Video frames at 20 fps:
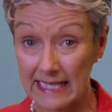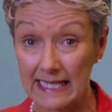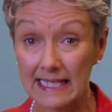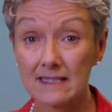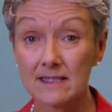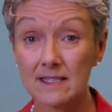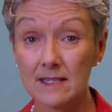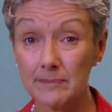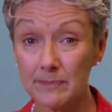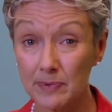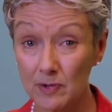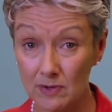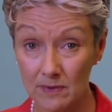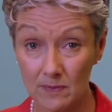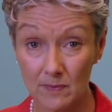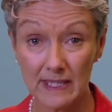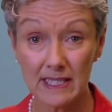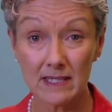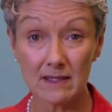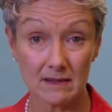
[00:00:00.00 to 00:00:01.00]
It's
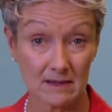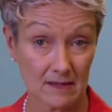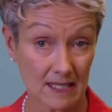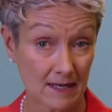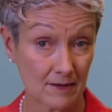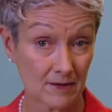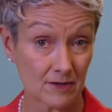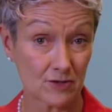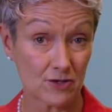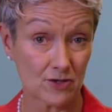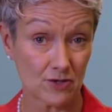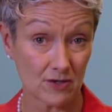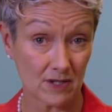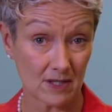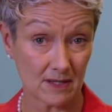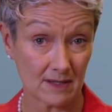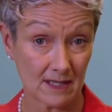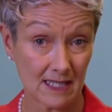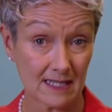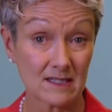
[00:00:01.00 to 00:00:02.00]
important we cut down on
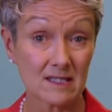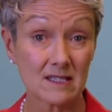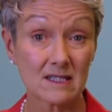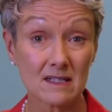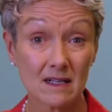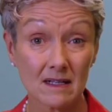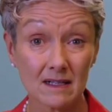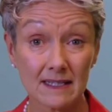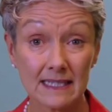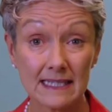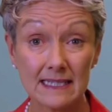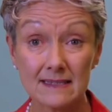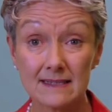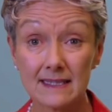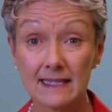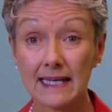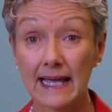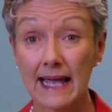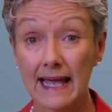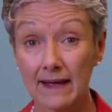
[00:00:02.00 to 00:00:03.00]
sugar and start
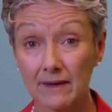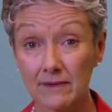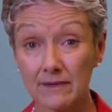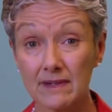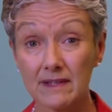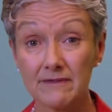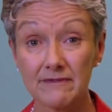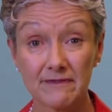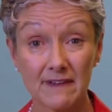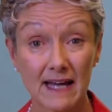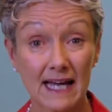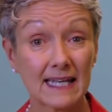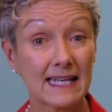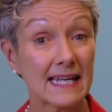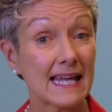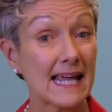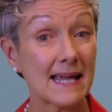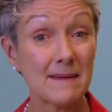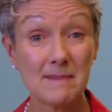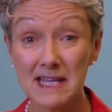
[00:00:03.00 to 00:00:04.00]
eating healthy fat
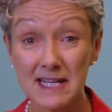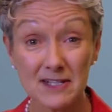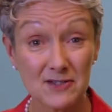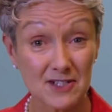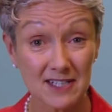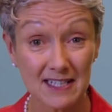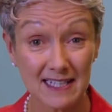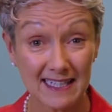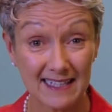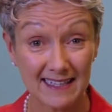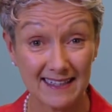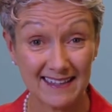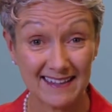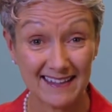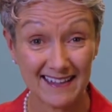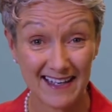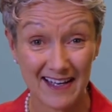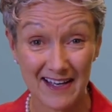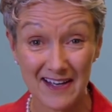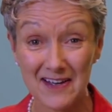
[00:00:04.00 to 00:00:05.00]
immediately,
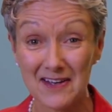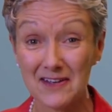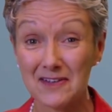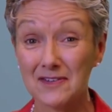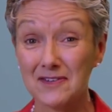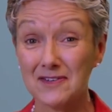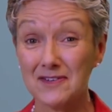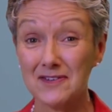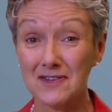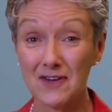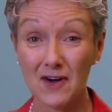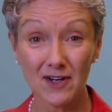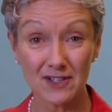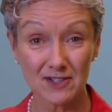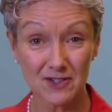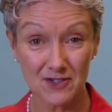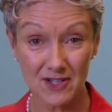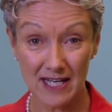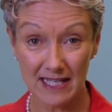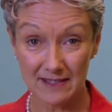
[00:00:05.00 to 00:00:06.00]
not
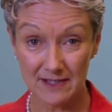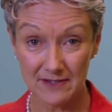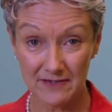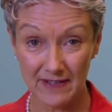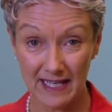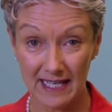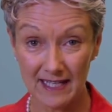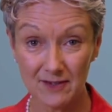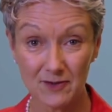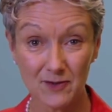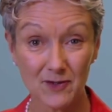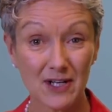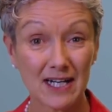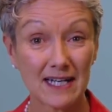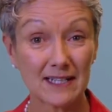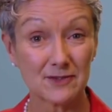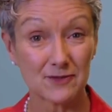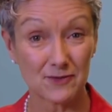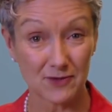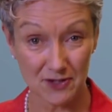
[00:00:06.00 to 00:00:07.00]
trans fat or
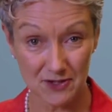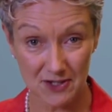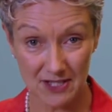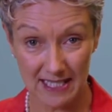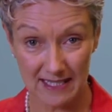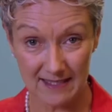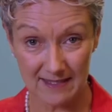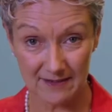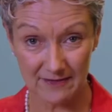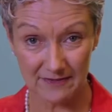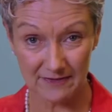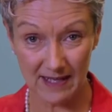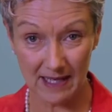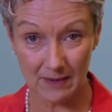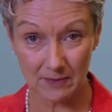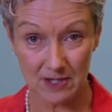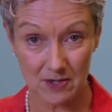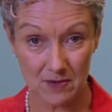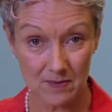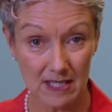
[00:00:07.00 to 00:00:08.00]
hydrogenated fat,
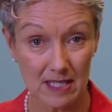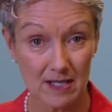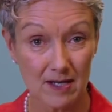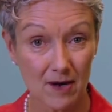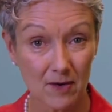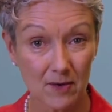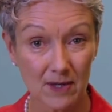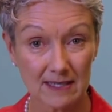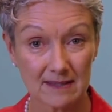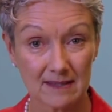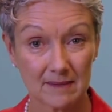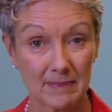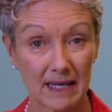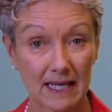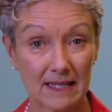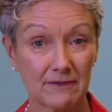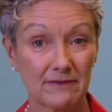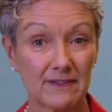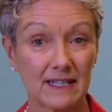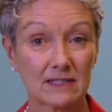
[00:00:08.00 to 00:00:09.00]
which we know has a
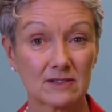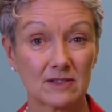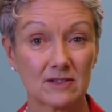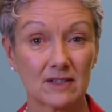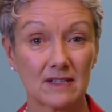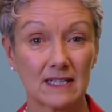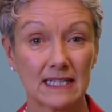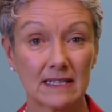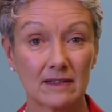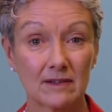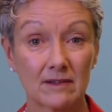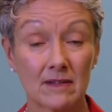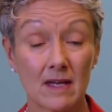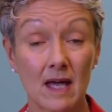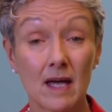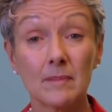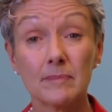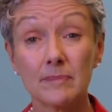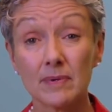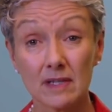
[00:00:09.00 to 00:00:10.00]
bad effect on our health,
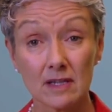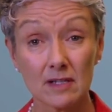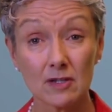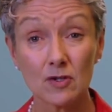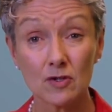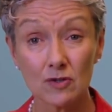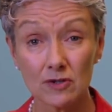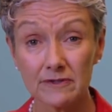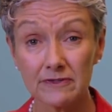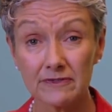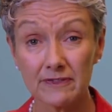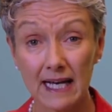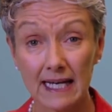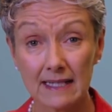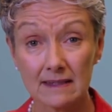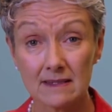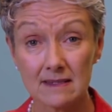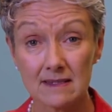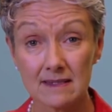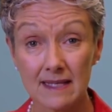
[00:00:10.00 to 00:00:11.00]
but the good
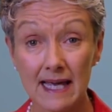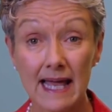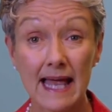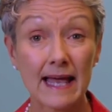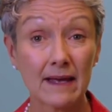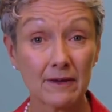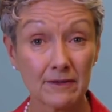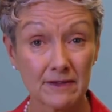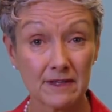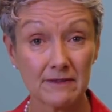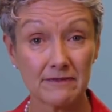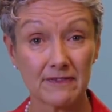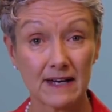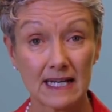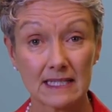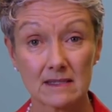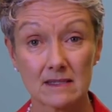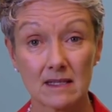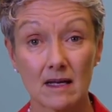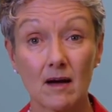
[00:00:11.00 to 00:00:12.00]
fats, the healthy
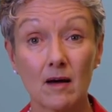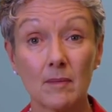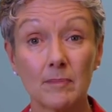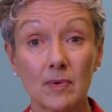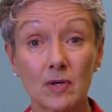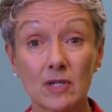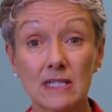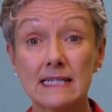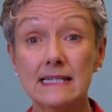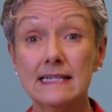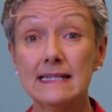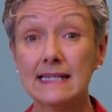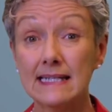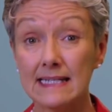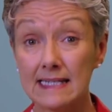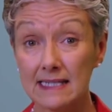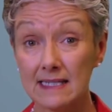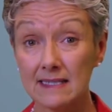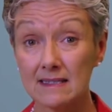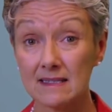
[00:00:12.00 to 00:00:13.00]
fats that our body
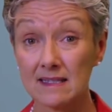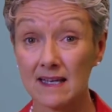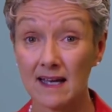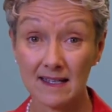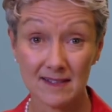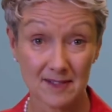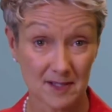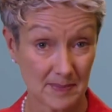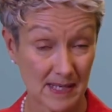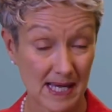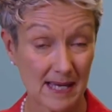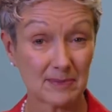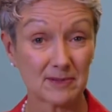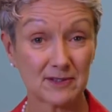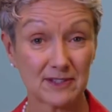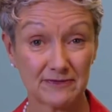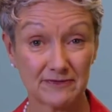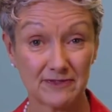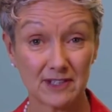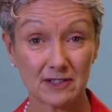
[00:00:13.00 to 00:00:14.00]
needs to be able
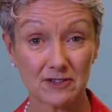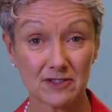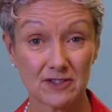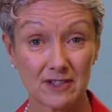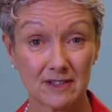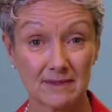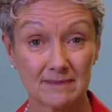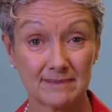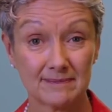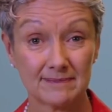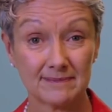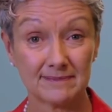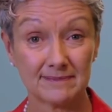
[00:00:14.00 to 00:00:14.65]
to function.